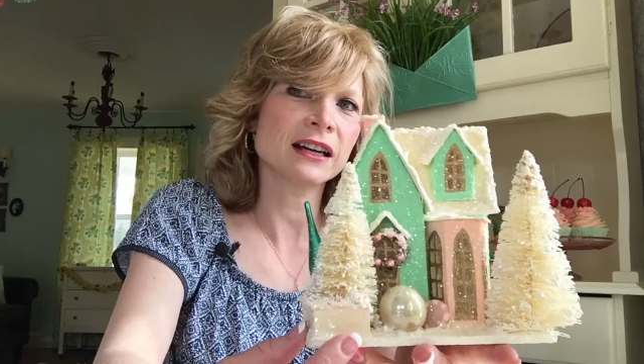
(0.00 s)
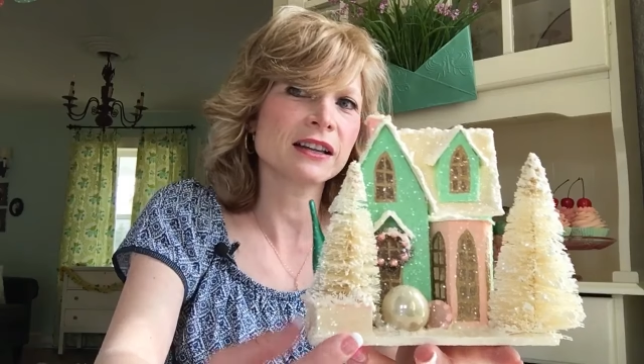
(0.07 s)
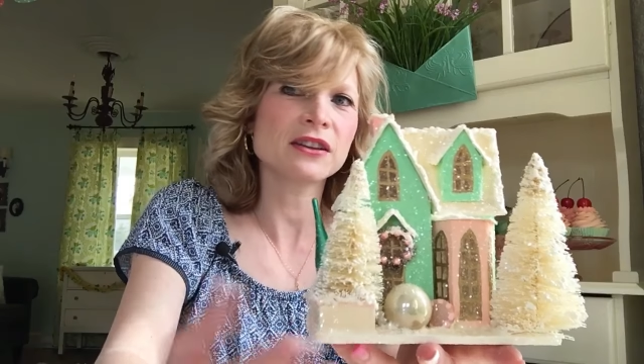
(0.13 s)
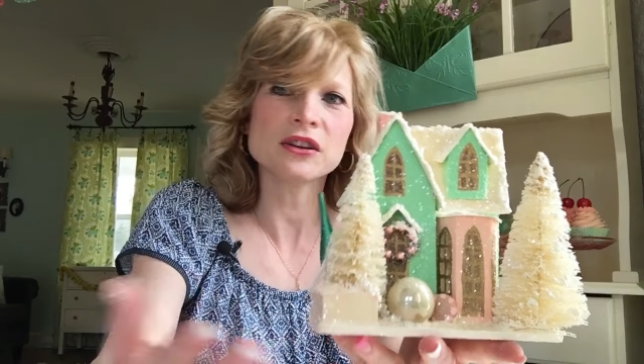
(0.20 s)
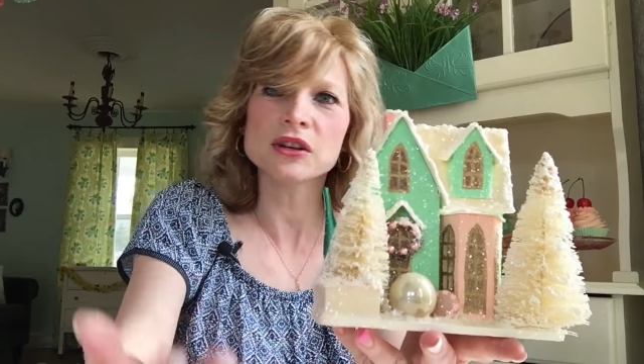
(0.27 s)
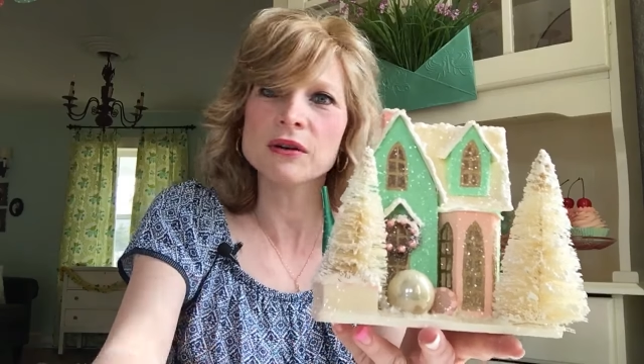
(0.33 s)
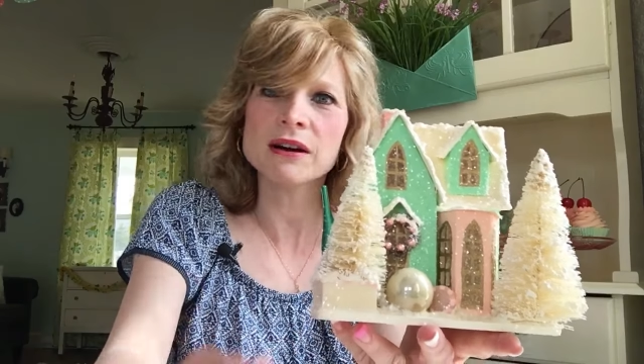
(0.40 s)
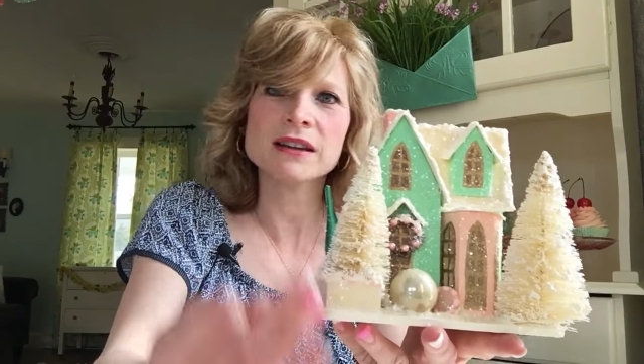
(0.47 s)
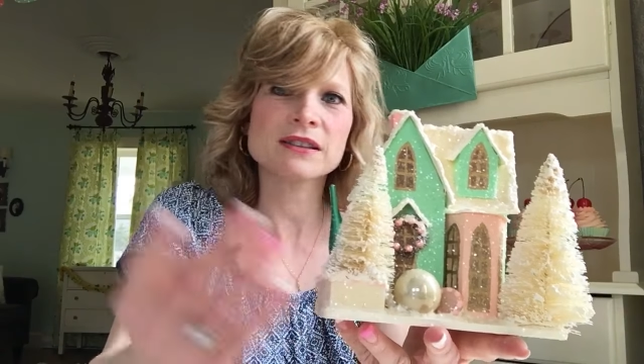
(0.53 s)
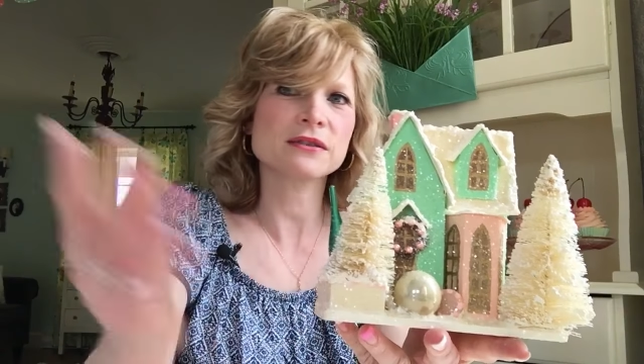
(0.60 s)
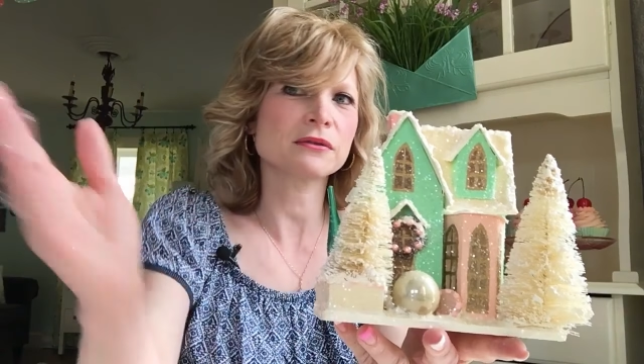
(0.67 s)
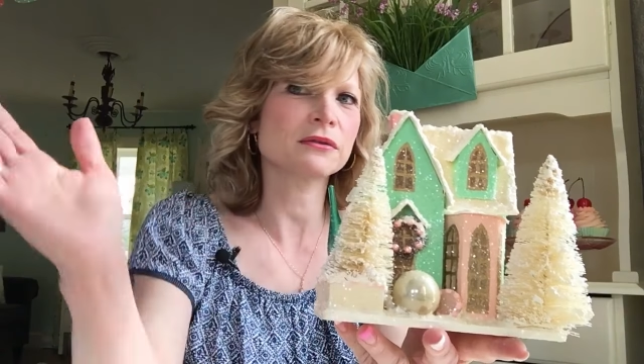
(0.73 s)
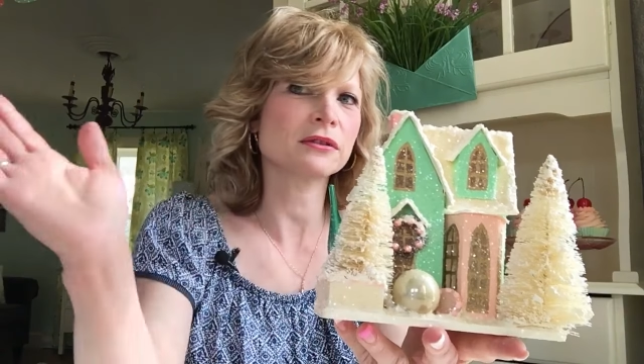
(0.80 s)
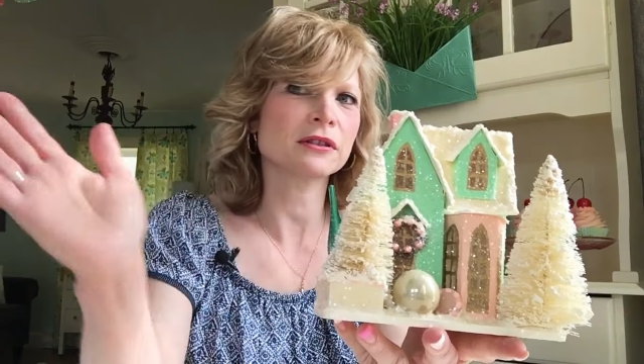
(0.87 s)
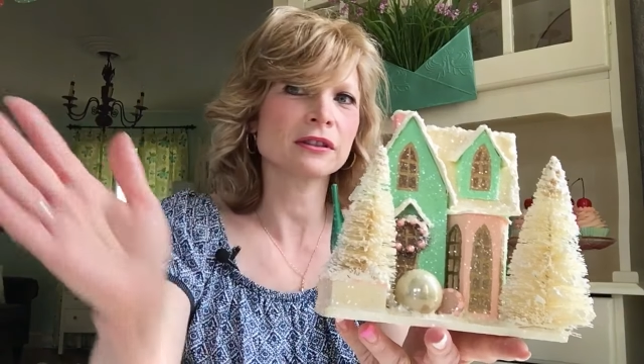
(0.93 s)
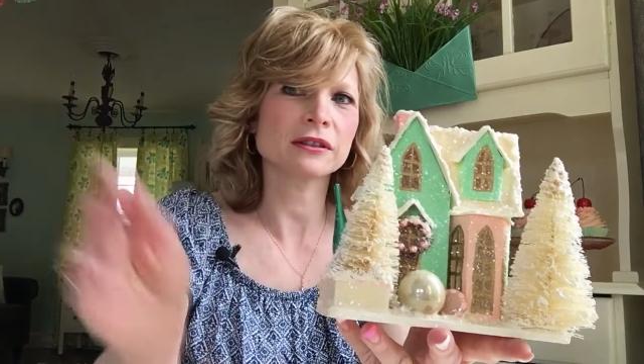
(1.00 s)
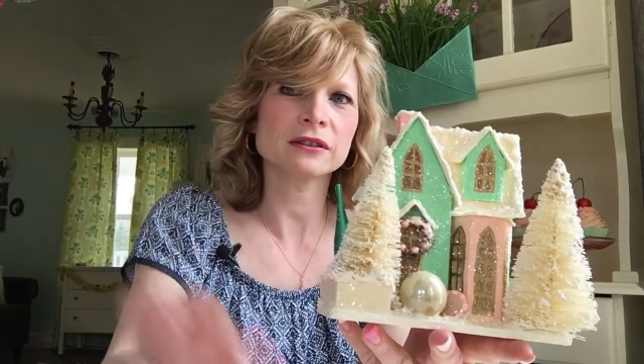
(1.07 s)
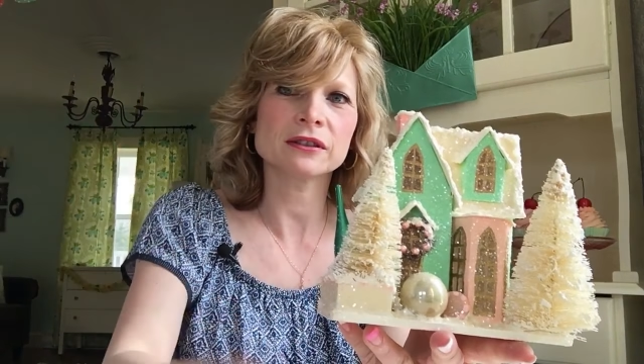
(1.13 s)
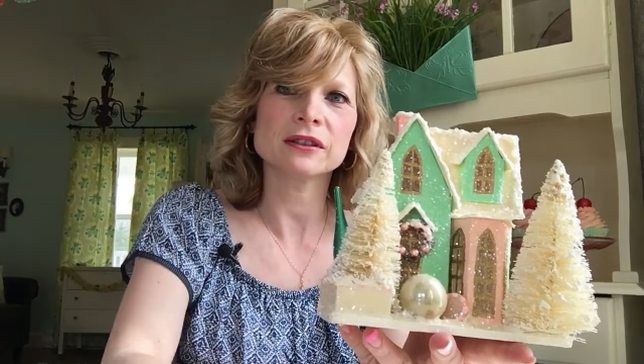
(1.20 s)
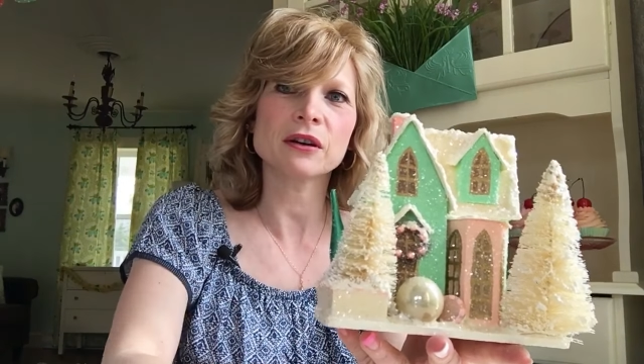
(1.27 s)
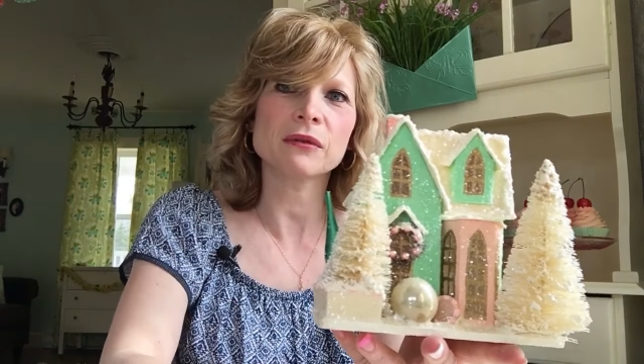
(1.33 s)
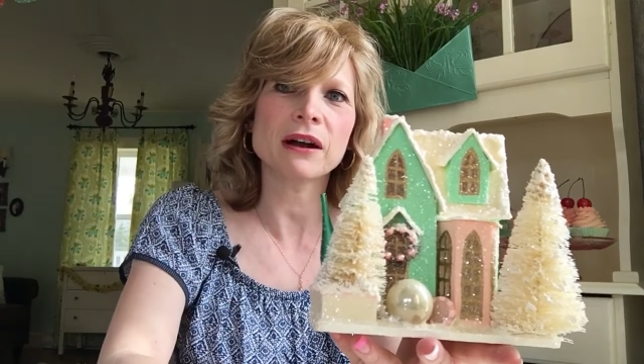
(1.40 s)
in the US
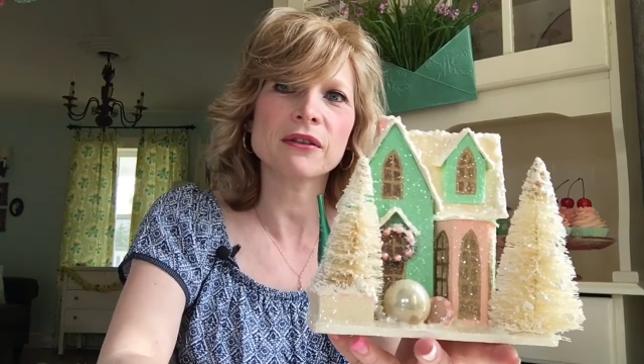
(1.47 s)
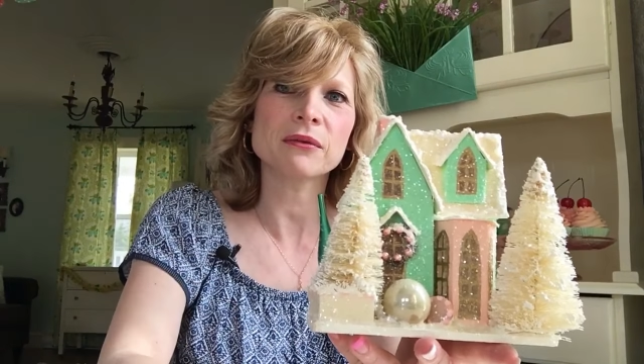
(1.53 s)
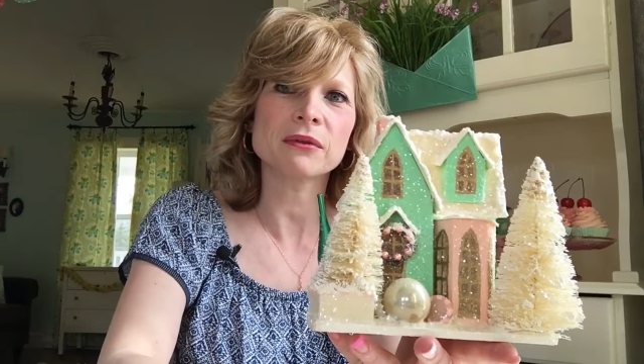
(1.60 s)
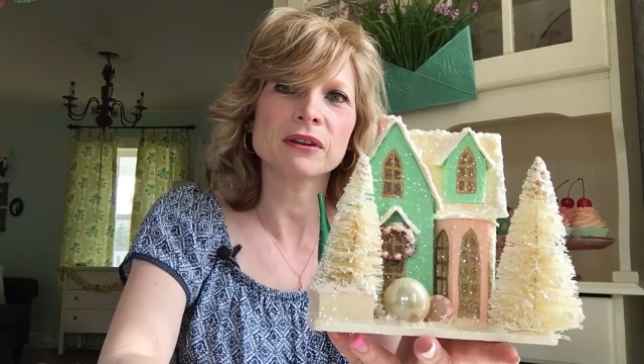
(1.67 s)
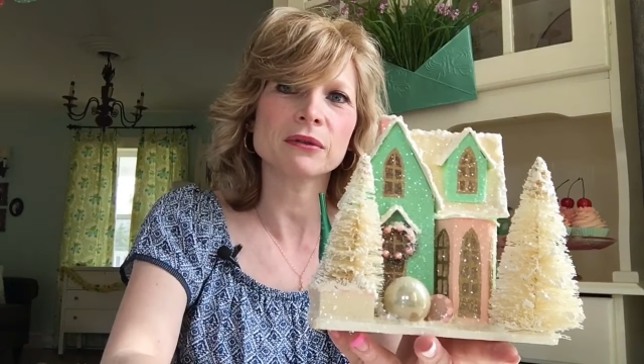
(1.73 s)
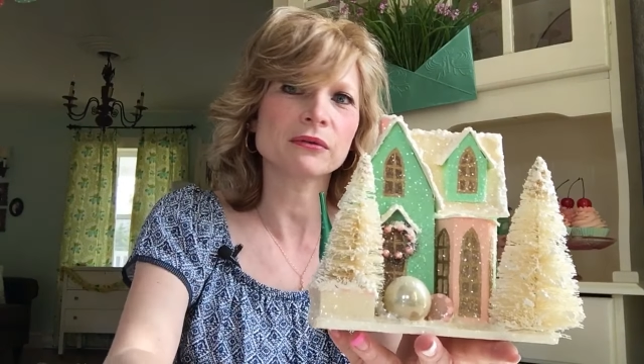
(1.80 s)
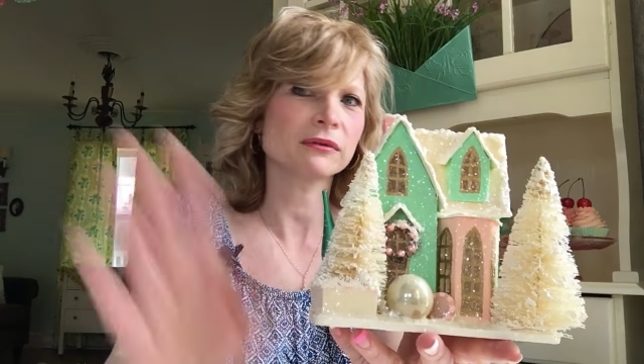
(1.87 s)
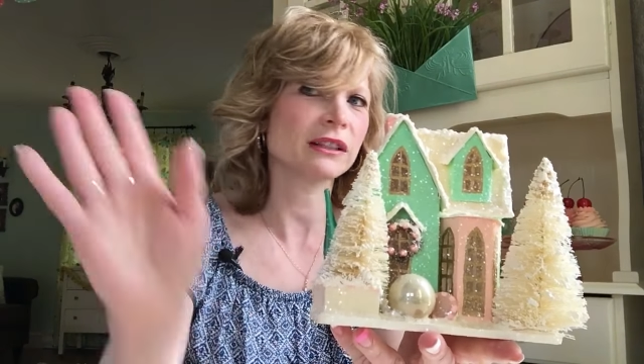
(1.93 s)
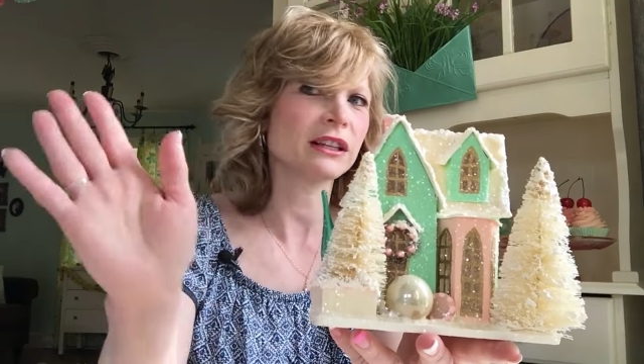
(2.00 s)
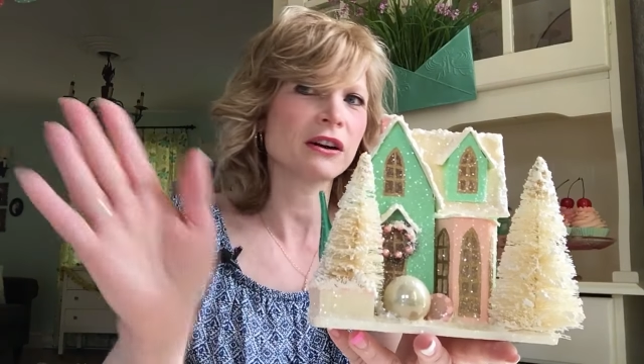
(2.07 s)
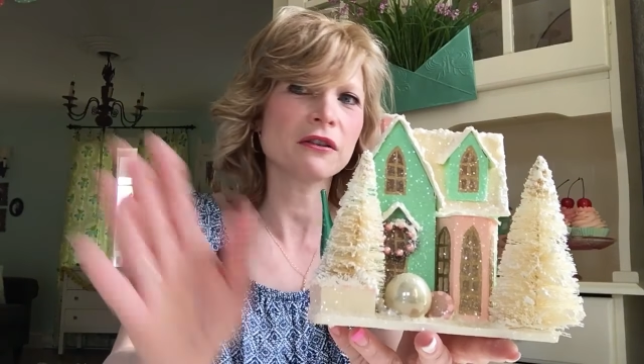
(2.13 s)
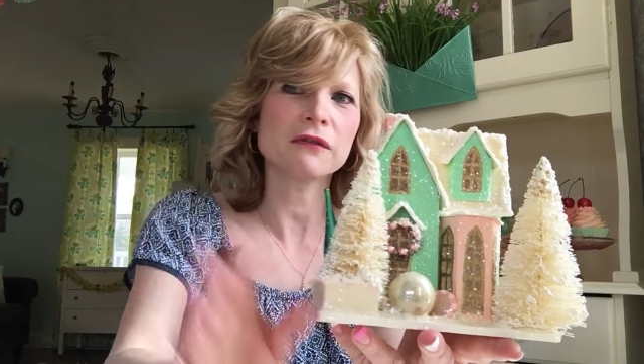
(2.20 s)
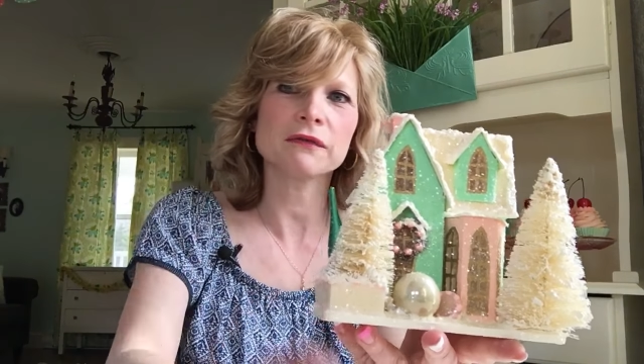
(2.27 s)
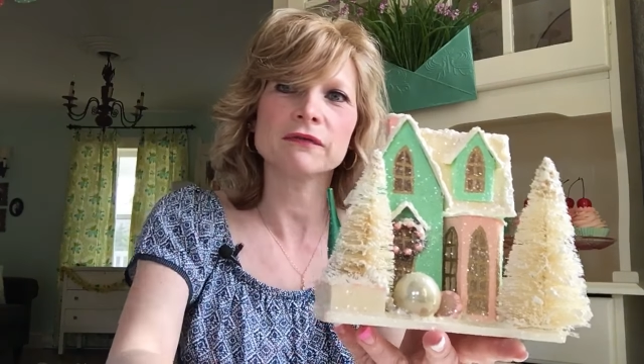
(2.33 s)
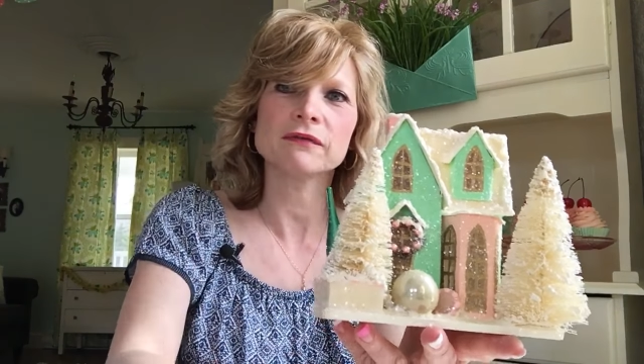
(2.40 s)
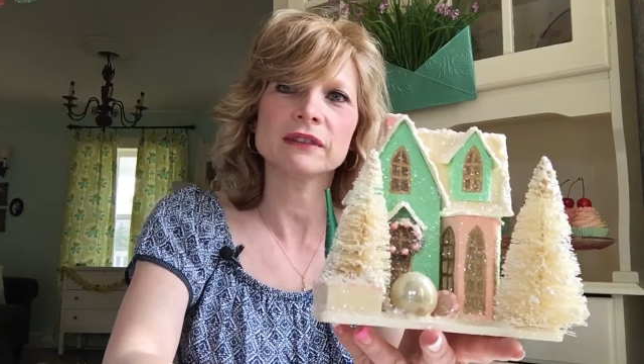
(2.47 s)
or around the world, you know,